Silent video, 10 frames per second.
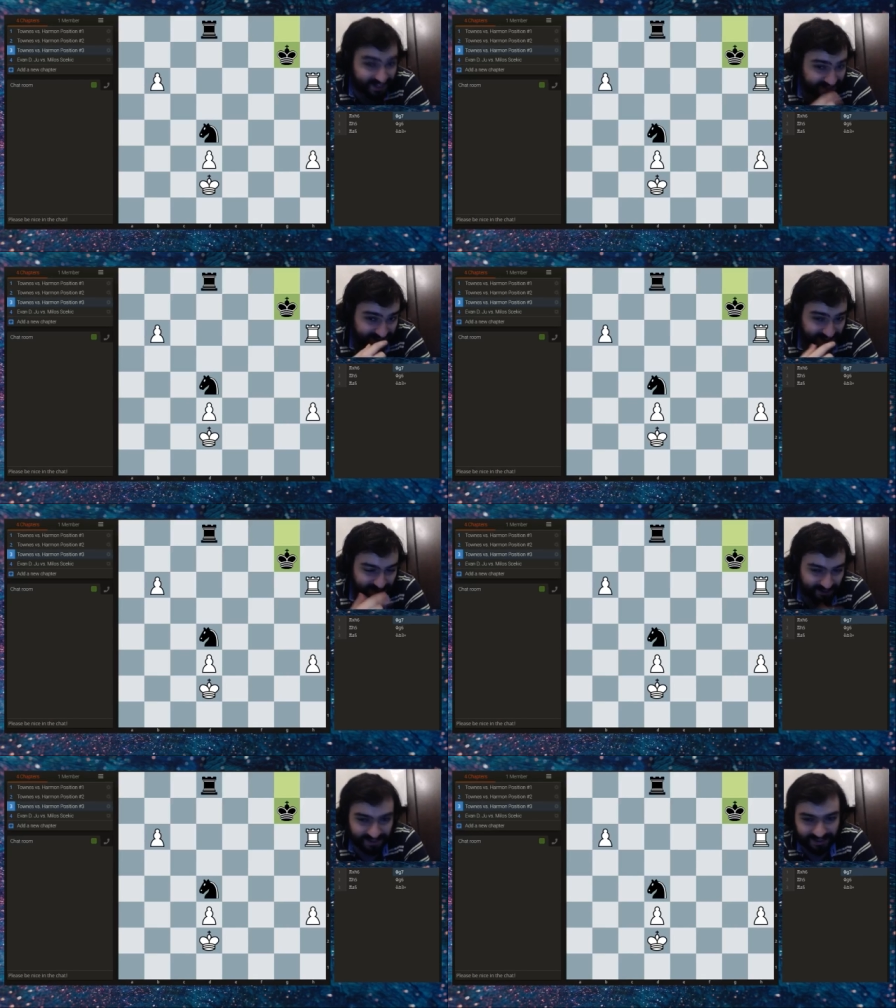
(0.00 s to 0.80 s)
See,
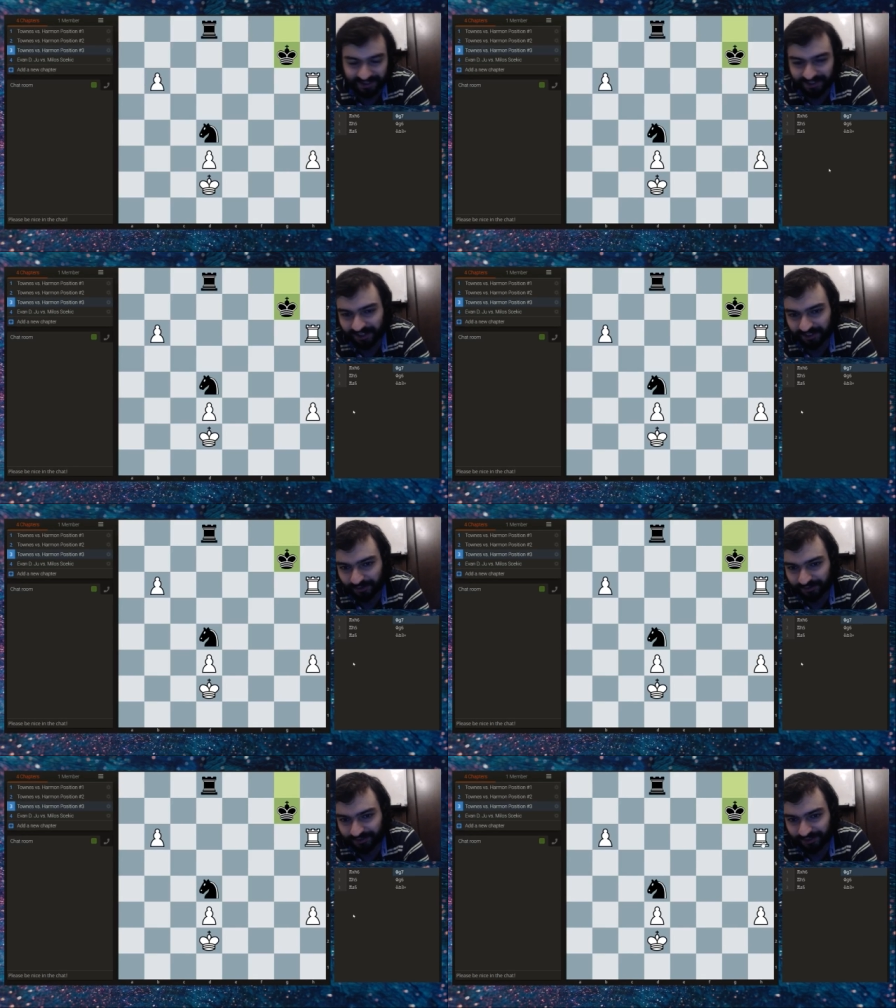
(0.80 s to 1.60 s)
this is the kind
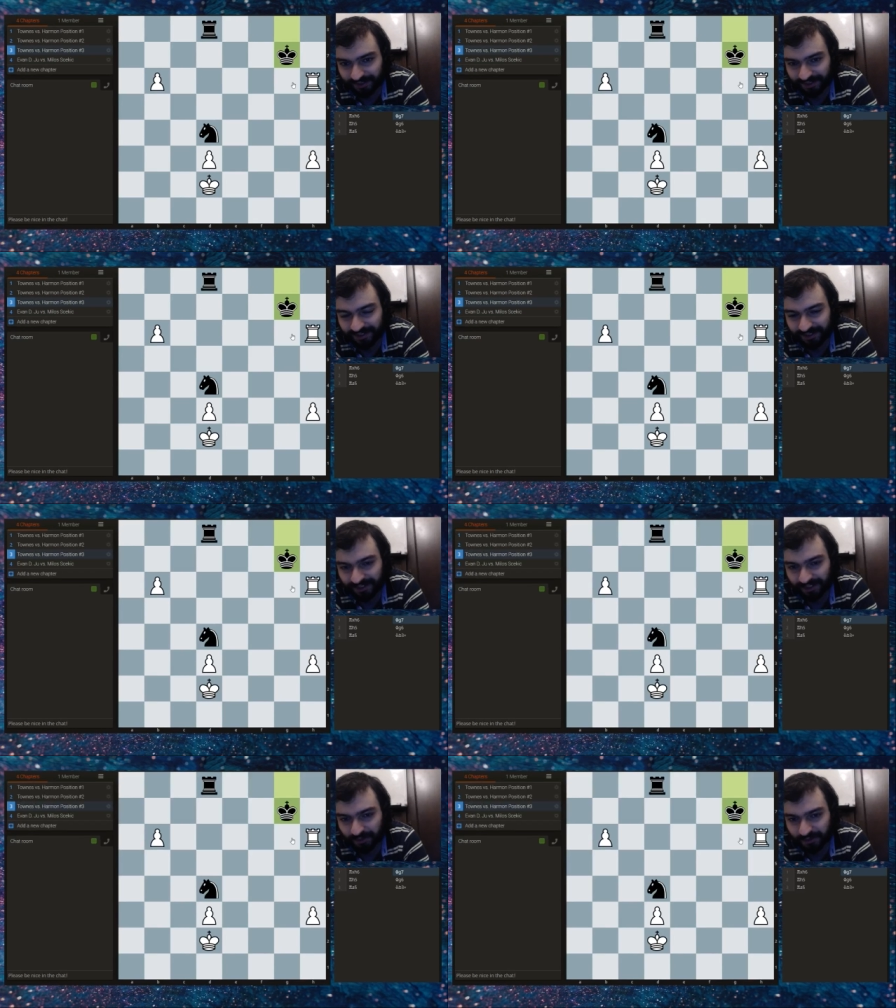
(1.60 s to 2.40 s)
of
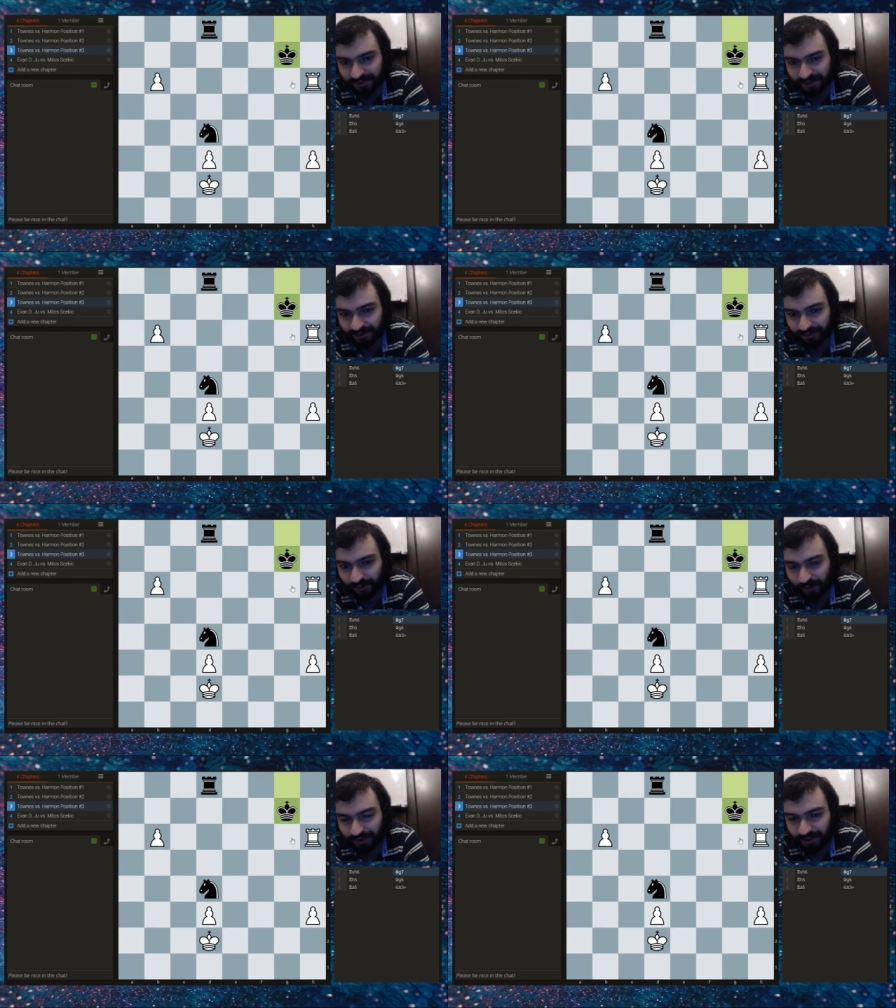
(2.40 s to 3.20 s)
language we should avoid.